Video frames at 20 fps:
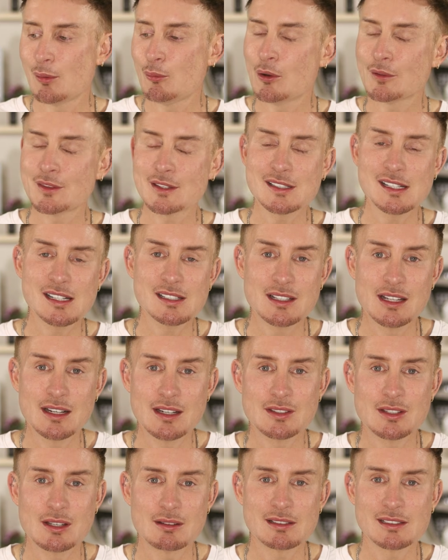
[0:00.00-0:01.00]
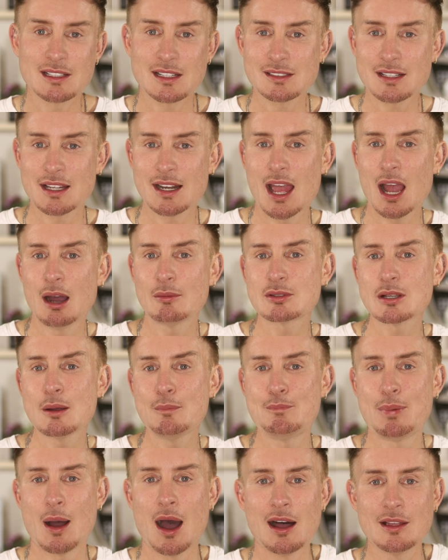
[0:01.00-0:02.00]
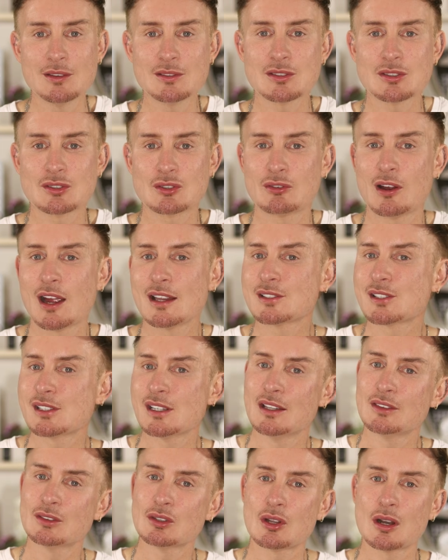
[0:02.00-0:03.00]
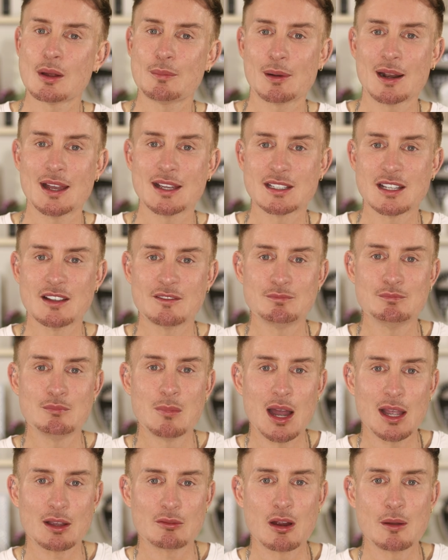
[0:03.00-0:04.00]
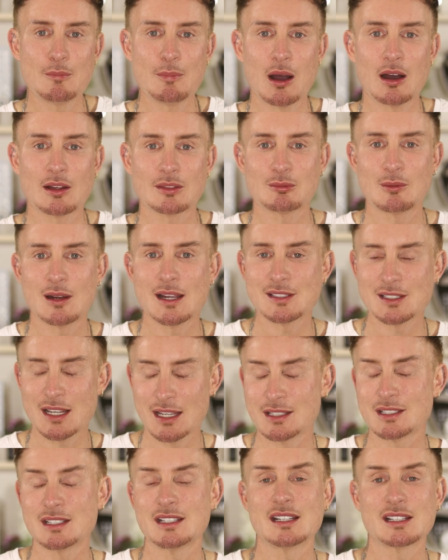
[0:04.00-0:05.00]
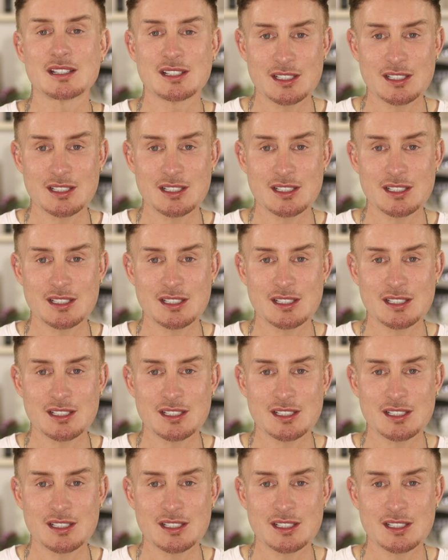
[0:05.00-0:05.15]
And what this is going to do is it's going to help to punch transient non-ablative micro pathways into your